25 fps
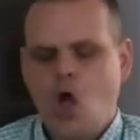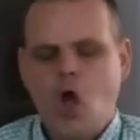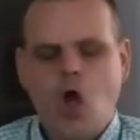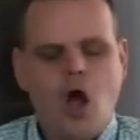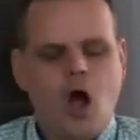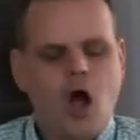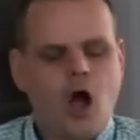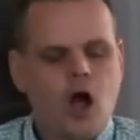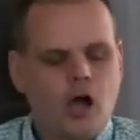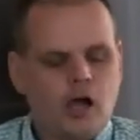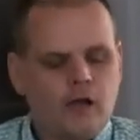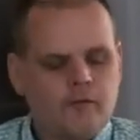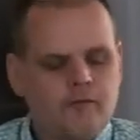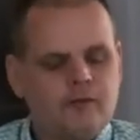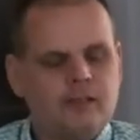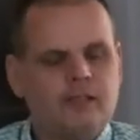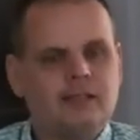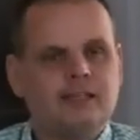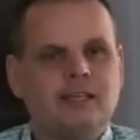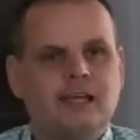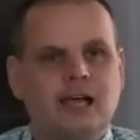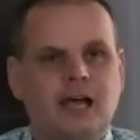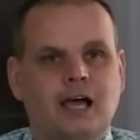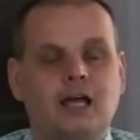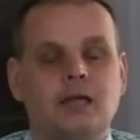
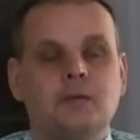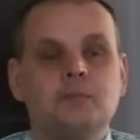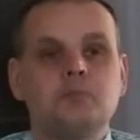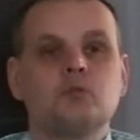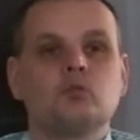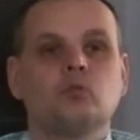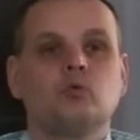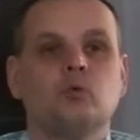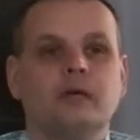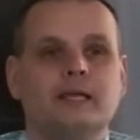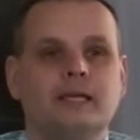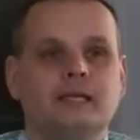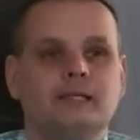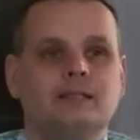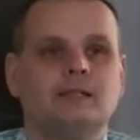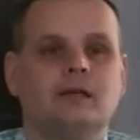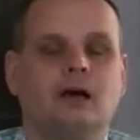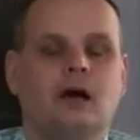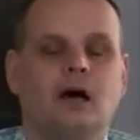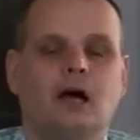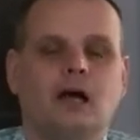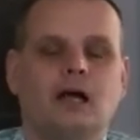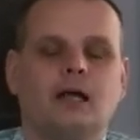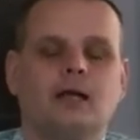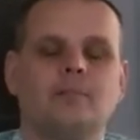Oftentimes we
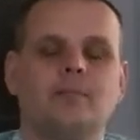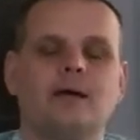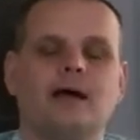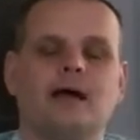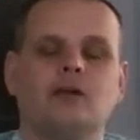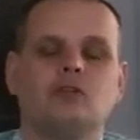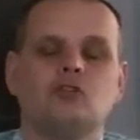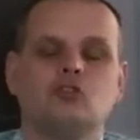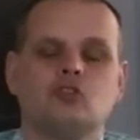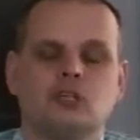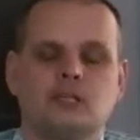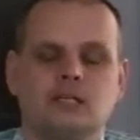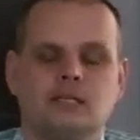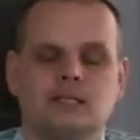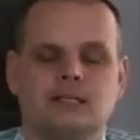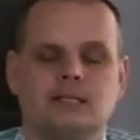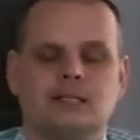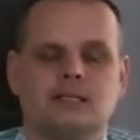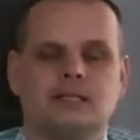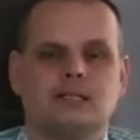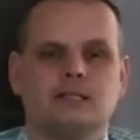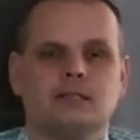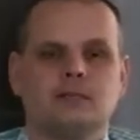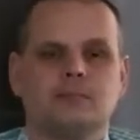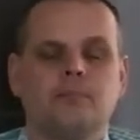talk about
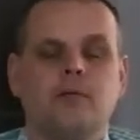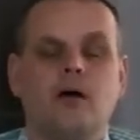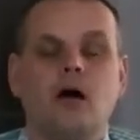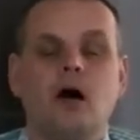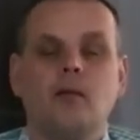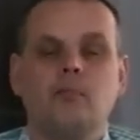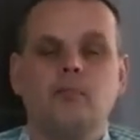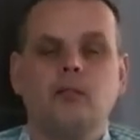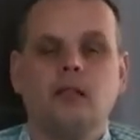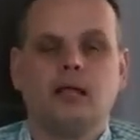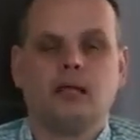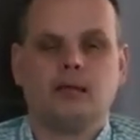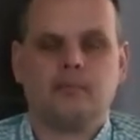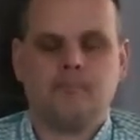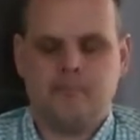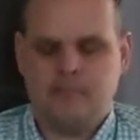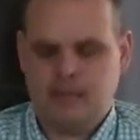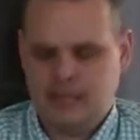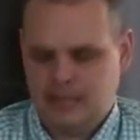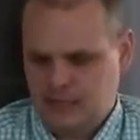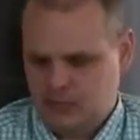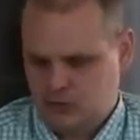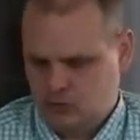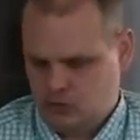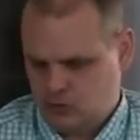Jesus' public
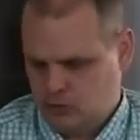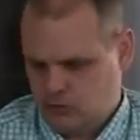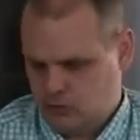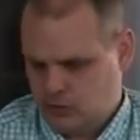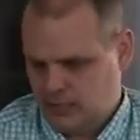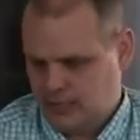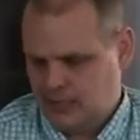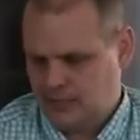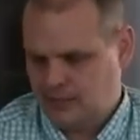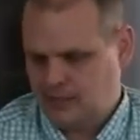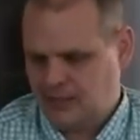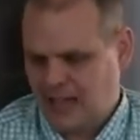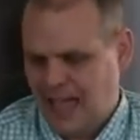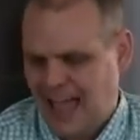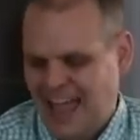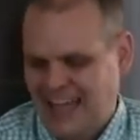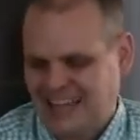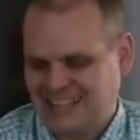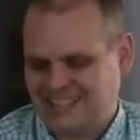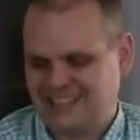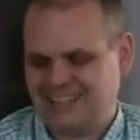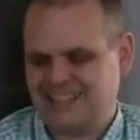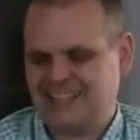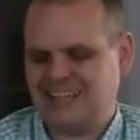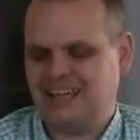ministry
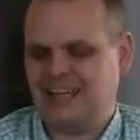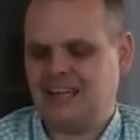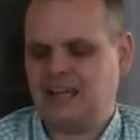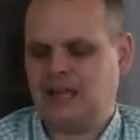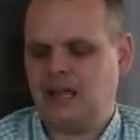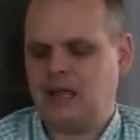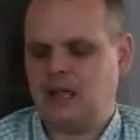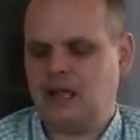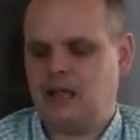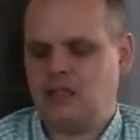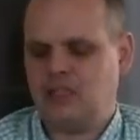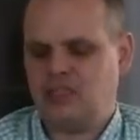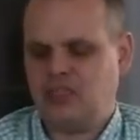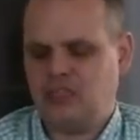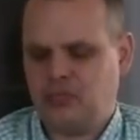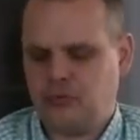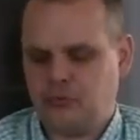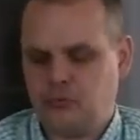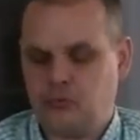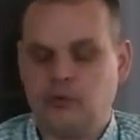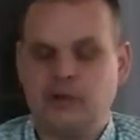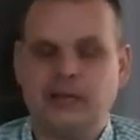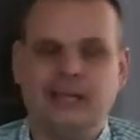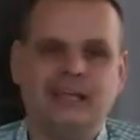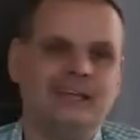lasting
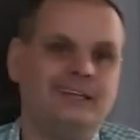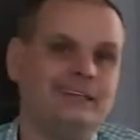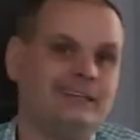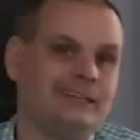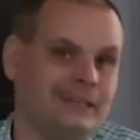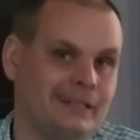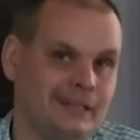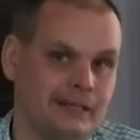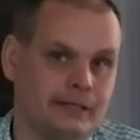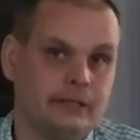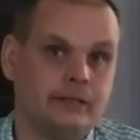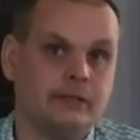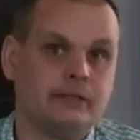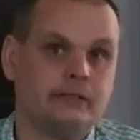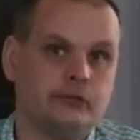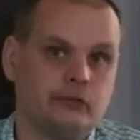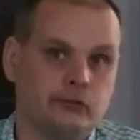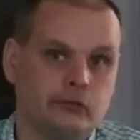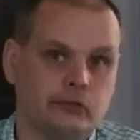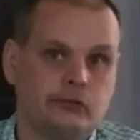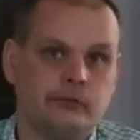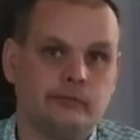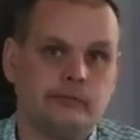3 years.